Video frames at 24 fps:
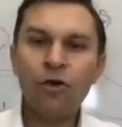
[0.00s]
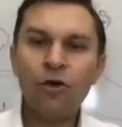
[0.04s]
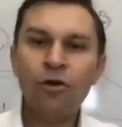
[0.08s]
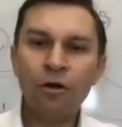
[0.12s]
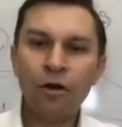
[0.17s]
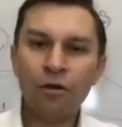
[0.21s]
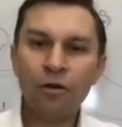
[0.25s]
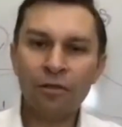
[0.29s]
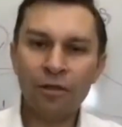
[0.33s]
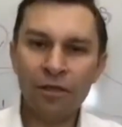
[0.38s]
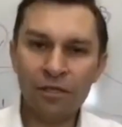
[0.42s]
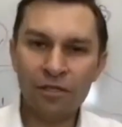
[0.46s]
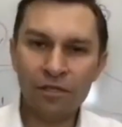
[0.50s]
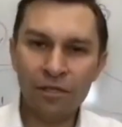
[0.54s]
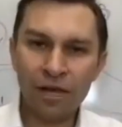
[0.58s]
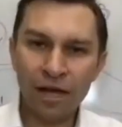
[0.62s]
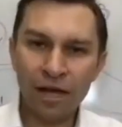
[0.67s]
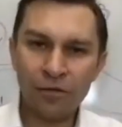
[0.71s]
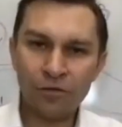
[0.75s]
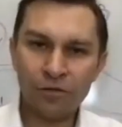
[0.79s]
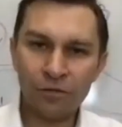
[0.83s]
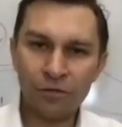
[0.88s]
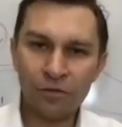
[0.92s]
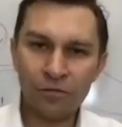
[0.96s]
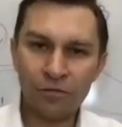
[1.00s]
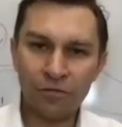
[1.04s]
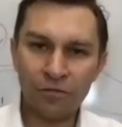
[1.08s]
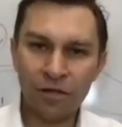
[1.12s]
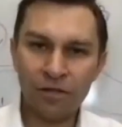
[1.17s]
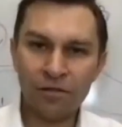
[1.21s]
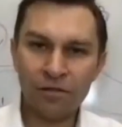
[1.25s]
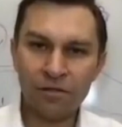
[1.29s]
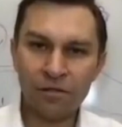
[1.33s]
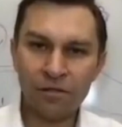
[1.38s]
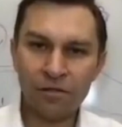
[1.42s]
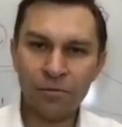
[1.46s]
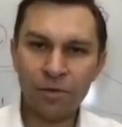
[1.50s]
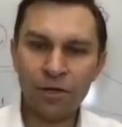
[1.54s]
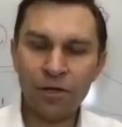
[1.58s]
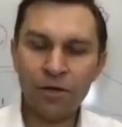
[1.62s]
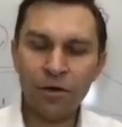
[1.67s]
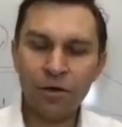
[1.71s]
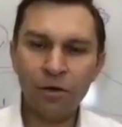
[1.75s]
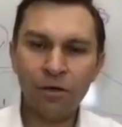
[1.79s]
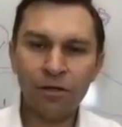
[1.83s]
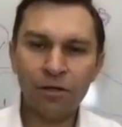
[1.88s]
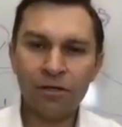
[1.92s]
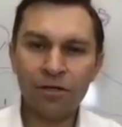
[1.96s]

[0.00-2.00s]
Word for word: on these natural defenses. We call it